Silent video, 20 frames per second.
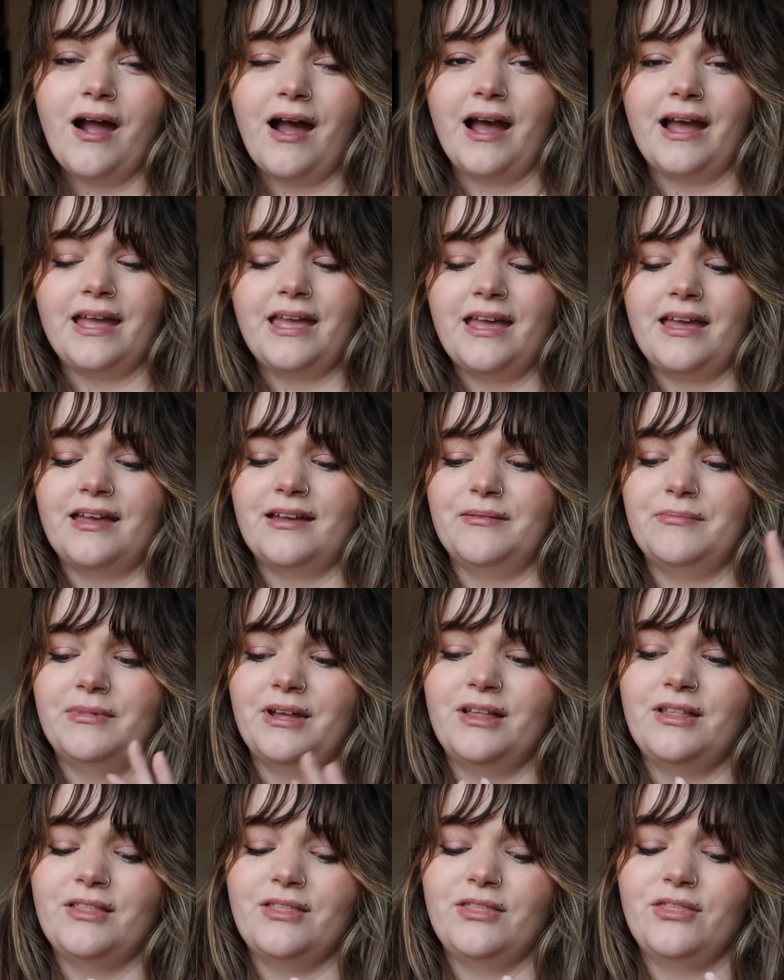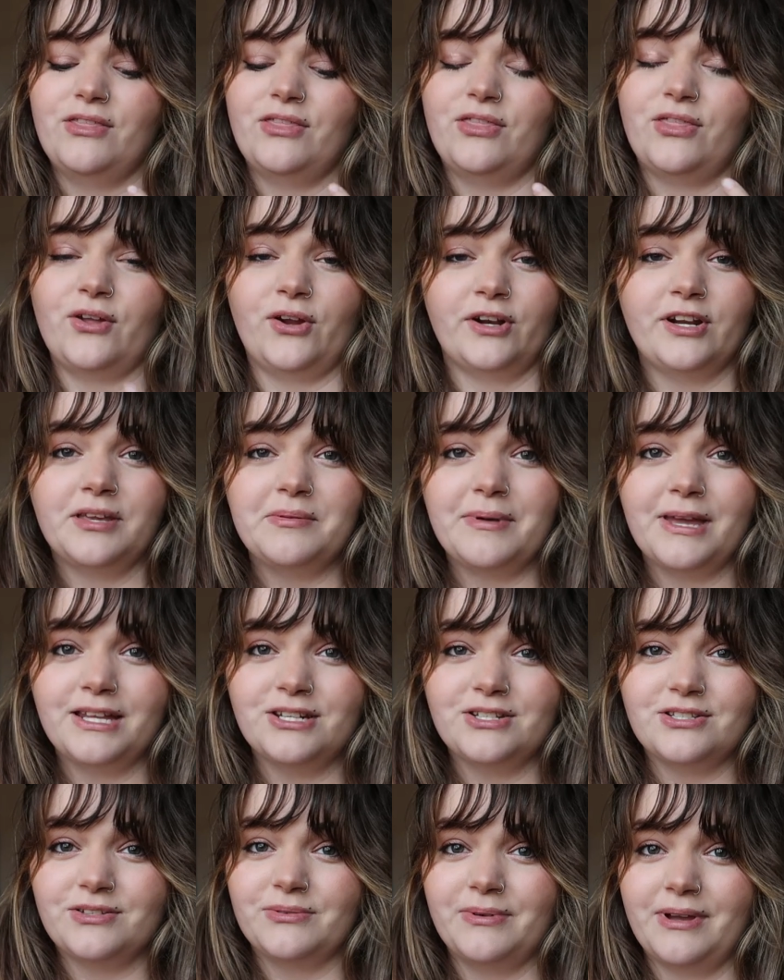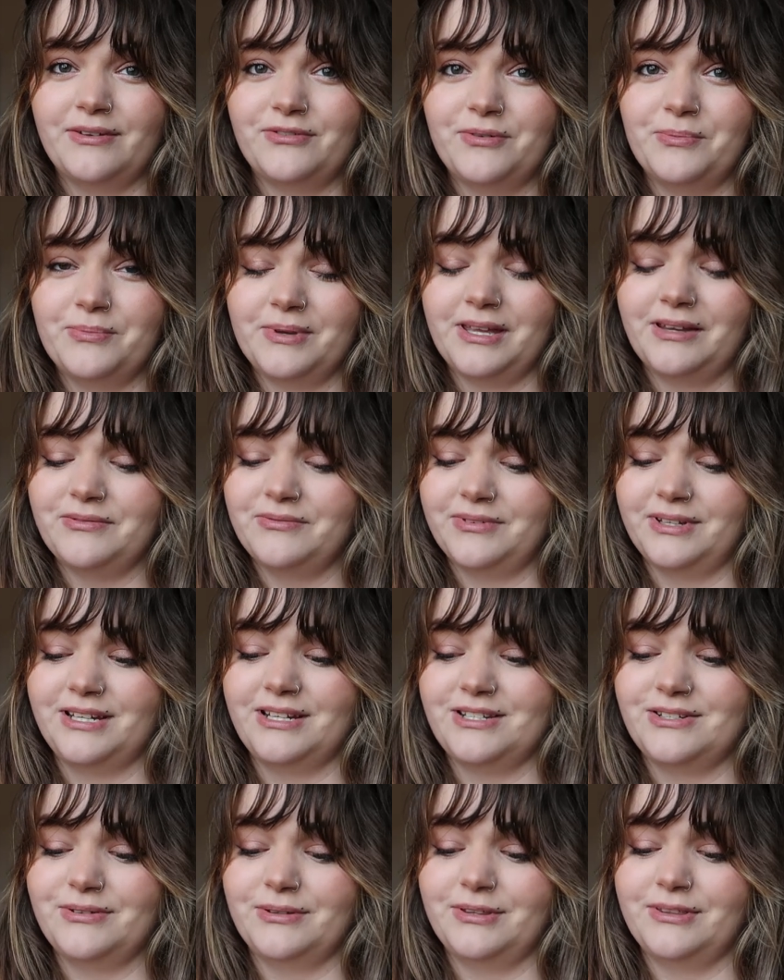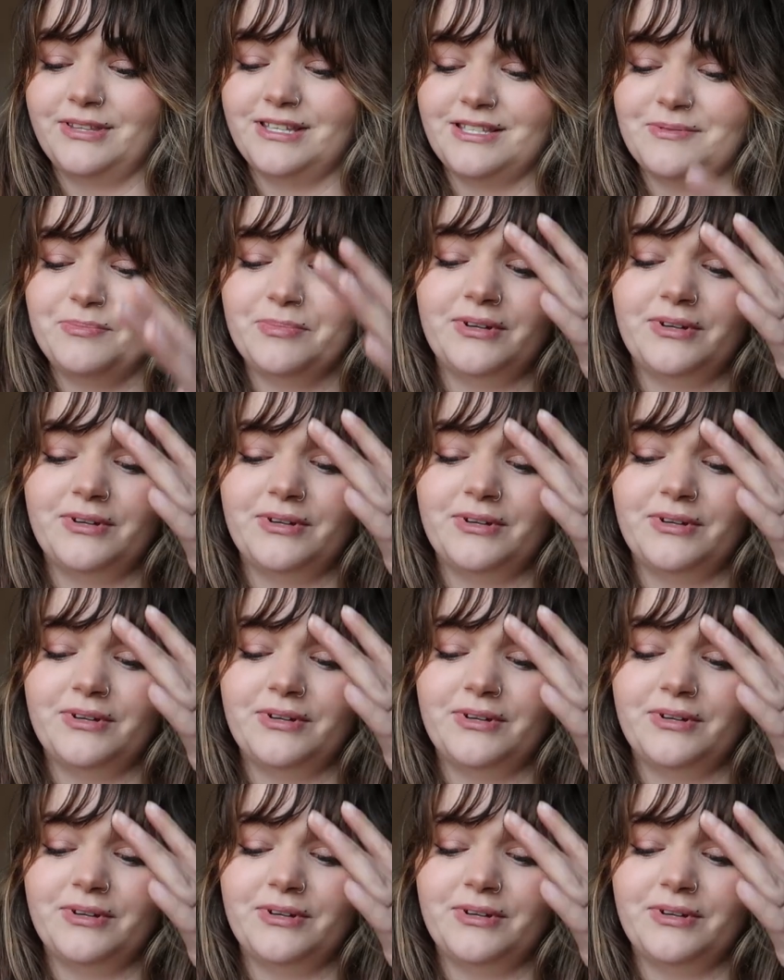I am 30 pages away from being finished with this